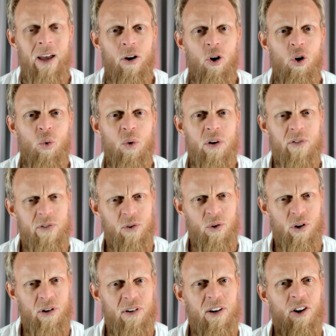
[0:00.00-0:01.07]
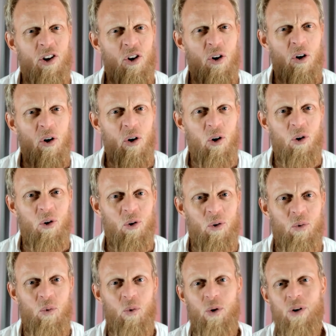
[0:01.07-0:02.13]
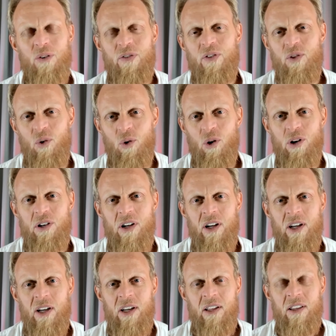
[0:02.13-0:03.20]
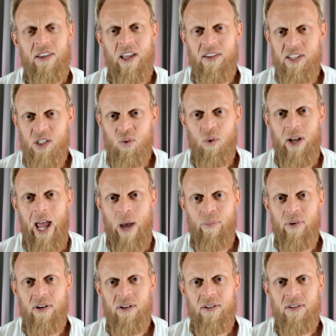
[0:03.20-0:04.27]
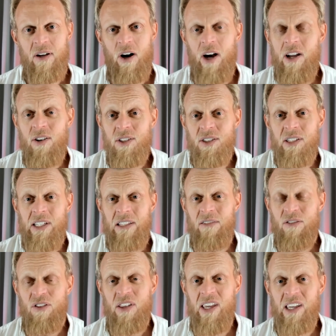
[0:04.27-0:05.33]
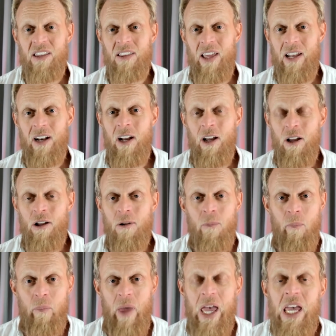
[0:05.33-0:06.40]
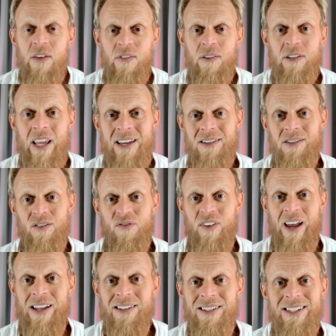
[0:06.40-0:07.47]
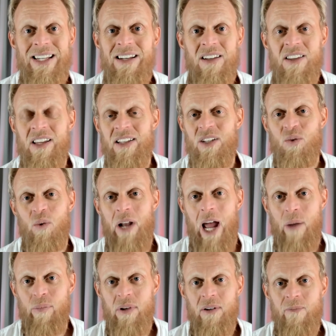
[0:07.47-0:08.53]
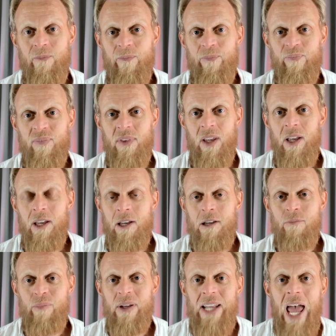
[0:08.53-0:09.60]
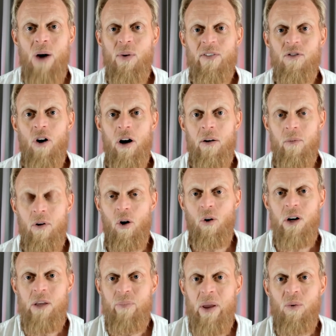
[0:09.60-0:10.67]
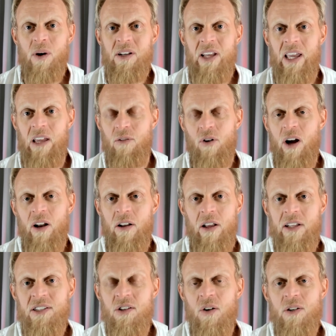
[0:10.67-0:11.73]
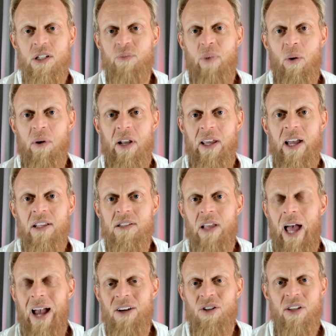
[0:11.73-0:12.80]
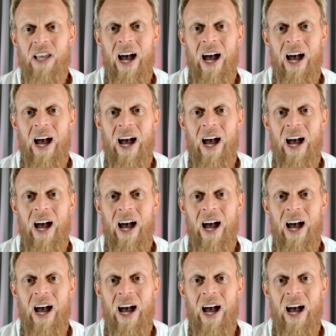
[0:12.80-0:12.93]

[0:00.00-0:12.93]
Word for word: Who would have thought? Who would have thought that this would happen? I honestly think that even Tesla fans didn't think this would happen. But now we've got already BYD, right? It's not just BYD, it's actually